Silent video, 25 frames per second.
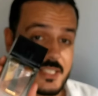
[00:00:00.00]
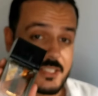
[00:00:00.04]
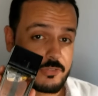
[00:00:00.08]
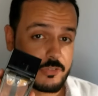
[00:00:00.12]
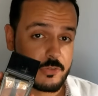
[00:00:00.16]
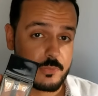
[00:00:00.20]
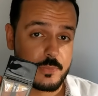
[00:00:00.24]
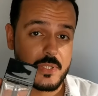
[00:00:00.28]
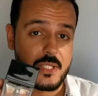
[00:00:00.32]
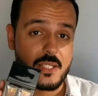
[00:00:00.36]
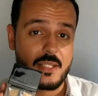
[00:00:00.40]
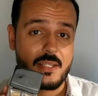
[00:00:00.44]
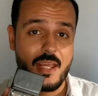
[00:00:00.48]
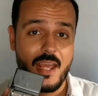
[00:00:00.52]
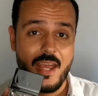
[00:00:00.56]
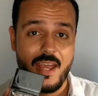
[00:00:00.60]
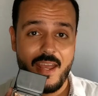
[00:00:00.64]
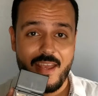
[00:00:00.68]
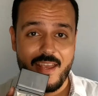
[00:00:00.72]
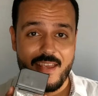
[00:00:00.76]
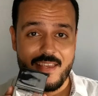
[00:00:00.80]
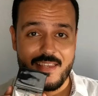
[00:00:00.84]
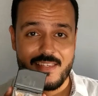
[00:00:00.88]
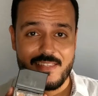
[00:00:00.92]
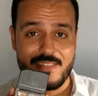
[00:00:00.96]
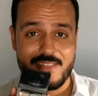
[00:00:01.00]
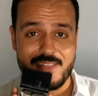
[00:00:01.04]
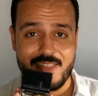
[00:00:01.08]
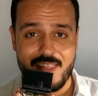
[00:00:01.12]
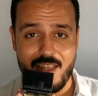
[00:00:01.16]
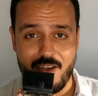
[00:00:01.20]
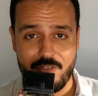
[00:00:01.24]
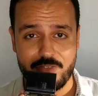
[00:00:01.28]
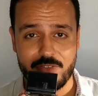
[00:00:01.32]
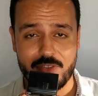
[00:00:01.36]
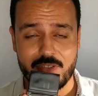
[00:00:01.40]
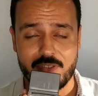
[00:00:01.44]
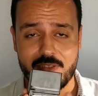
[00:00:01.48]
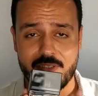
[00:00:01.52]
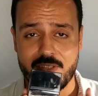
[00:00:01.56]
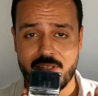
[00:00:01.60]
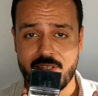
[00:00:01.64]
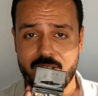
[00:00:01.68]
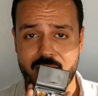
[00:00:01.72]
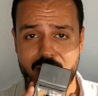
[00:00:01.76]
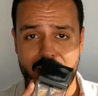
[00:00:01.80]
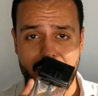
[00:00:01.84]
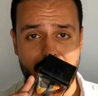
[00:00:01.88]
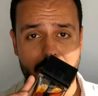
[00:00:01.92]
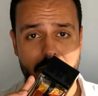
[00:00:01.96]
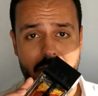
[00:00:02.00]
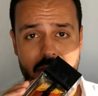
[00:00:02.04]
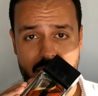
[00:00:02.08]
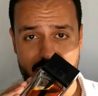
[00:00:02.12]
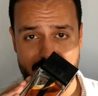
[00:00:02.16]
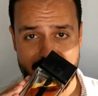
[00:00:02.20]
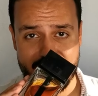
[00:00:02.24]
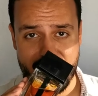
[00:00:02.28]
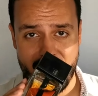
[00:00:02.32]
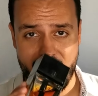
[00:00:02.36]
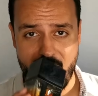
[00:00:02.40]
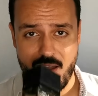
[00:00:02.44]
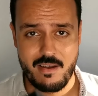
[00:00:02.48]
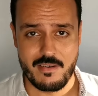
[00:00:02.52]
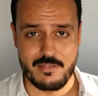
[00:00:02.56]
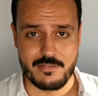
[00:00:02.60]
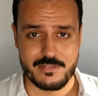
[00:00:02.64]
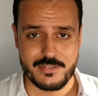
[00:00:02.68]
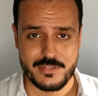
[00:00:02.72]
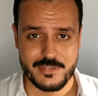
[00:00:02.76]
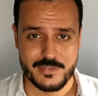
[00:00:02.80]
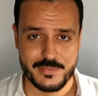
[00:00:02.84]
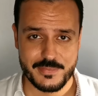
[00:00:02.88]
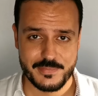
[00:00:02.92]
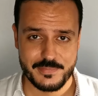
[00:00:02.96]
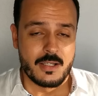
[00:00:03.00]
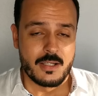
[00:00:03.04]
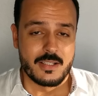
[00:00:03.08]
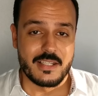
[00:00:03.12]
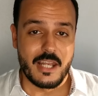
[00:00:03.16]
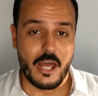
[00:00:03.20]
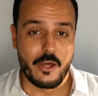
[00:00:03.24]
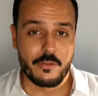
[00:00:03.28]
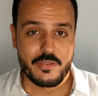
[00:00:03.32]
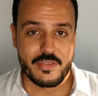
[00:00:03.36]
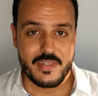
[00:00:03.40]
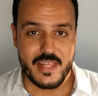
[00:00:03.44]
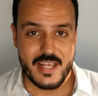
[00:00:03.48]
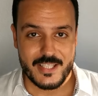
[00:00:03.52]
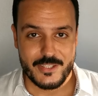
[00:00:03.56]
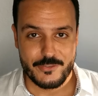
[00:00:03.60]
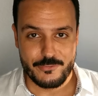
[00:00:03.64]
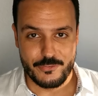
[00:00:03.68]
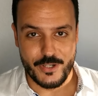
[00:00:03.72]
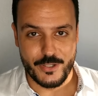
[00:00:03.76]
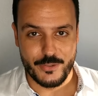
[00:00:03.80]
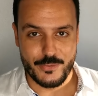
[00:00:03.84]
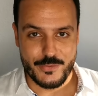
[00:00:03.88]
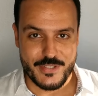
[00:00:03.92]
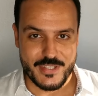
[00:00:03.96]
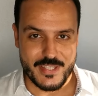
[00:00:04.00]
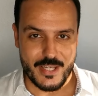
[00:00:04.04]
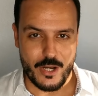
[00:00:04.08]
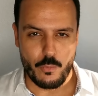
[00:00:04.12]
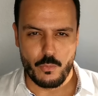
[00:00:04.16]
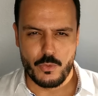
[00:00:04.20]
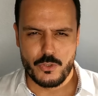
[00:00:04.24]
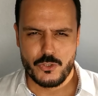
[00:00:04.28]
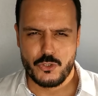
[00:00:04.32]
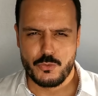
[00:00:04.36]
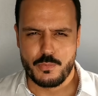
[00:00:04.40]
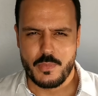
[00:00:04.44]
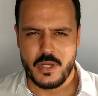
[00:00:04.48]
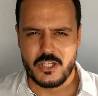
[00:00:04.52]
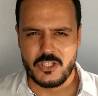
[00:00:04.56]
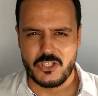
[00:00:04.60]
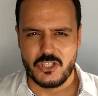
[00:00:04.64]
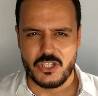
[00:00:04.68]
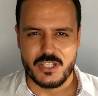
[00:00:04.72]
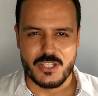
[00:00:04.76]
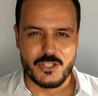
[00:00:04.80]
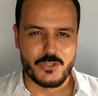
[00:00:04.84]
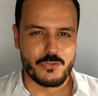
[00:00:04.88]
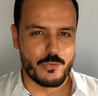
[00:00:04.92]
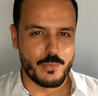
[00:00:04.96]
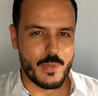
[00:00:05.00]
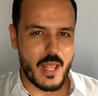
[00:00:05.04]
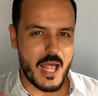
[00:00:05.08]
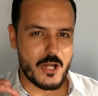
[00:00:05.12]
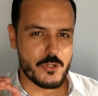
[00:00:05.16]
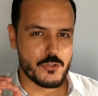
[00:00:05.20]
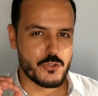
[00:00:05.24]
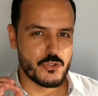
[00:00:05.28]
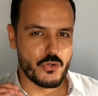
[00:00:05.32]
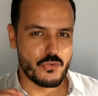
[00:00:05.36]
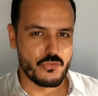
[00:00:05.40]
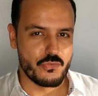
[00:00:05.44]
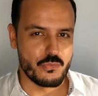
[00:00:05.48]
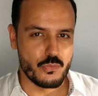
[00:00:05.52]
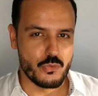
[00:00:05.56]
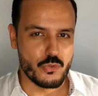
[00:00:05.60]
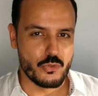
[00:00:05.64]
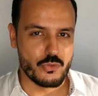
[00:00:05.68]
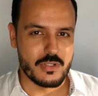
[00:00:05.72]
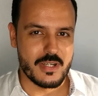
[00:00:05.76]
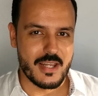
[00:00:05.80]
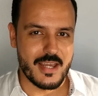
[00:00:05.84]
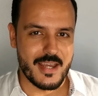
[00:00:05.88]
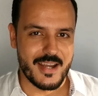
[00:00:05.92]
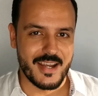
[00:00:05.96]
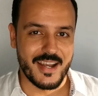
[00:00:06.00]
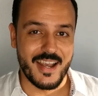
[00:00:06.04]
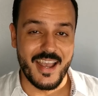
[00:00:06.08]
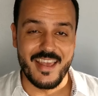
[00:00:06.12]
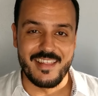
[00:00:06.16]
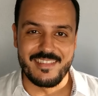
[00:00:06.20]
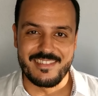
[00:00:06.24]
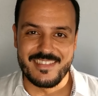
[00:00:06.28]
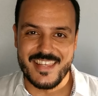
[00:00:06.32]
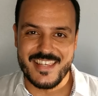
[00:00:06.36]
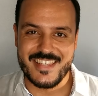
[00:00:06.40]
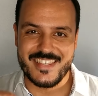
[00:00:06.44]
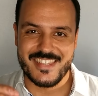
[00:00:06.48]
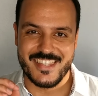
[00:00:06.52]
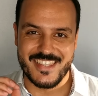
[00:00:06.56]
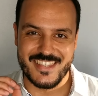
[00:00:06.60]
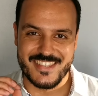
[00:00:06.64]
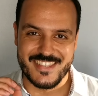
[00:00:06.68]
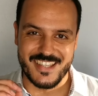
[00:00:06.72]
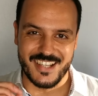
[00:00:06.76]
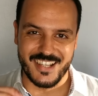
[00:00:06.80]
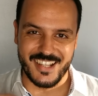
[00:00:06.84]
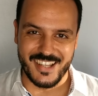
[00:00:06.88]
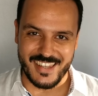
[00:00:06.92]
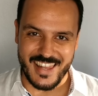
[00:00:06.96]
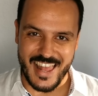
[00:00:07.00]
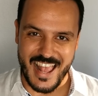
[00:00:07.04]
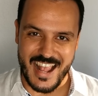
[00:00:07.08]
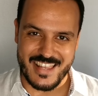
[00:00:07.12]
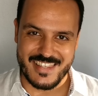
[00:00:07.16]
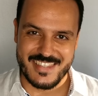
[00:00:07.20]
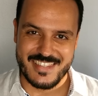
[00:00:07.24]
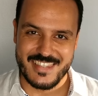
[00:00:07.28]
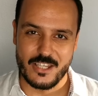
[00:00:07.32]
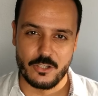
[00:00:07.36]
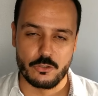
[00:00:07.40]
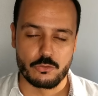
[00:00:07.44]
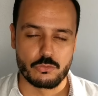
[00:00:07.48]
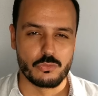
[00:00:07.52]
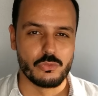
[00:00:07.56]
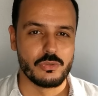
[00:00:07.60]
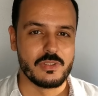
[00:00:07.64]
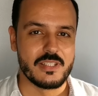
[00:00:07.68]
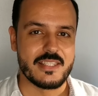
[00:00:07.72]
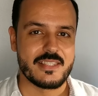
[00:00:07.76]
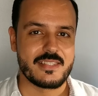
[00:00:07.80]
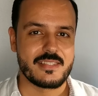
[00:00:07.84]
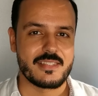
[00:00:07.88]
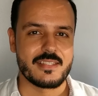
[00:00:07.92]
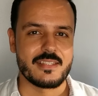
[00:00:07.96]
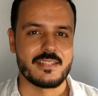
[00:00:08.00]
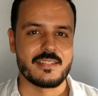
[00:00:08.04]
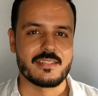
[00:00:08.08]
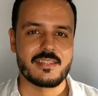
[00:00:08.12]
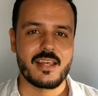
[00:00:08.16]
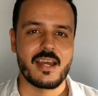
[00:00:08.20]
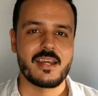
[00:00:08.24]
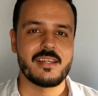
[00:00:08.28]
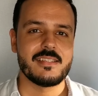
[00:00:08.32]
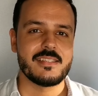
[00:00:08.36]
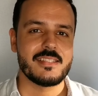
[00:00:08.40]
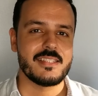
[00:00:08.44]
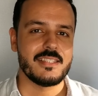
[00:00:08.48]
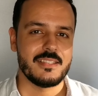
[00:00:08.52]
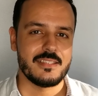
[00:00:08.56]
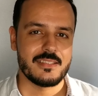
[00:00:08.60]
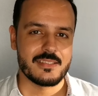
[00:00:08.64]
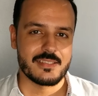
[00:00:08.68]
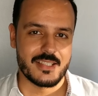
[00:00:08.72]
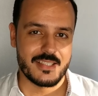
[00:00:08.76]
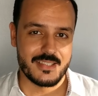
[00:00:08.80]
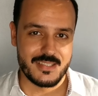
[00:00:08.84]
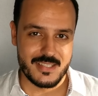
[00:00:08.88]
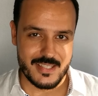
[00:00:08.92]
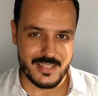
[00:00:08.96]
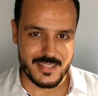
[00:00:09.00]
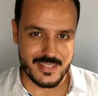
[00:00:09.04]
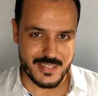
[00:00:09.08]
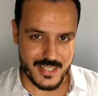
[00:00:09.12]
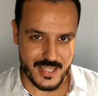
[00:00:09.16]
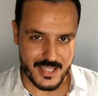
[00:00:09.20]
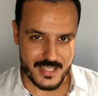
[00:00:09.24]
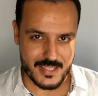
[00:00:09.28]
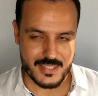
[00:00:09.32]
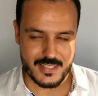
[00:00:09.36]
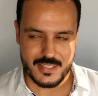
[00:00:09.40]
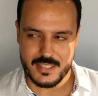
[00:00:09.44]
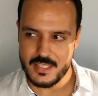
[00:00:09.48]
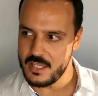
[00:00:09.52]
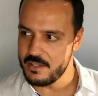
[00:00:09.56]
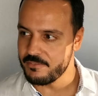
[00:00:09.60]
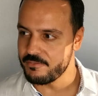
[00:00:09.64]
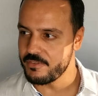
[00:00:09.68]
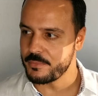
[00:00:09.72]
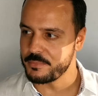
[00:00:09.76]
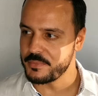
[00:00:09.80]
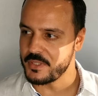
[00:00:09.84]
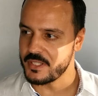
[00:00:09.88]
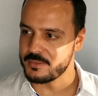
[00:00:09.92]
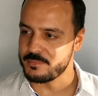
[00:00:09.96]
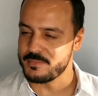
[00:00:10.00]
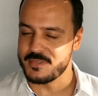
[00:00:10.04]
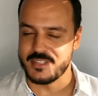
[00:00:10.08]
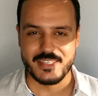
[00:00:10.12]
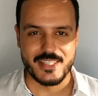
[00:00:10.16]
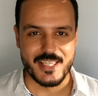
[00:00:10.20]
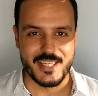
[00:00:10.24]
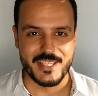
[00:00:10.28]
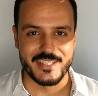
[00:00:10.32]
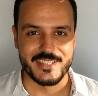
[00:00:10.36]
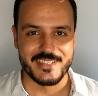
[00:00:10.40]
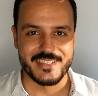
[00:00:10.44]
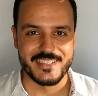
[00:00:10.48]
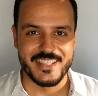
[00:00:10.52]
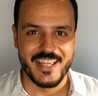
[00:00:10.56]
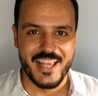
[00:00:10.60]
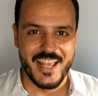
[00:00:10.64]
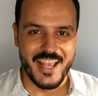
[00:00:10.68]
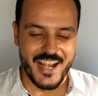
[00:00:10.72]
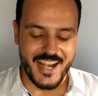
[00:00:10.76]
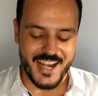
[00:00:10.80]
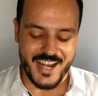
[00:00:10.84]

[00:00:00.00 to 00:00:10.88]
This for me is definitely a must-have. Now, the next fragrance that I want to mention is from the house of Mugler, and this is a classic released in 1996, if I'm not mistaken.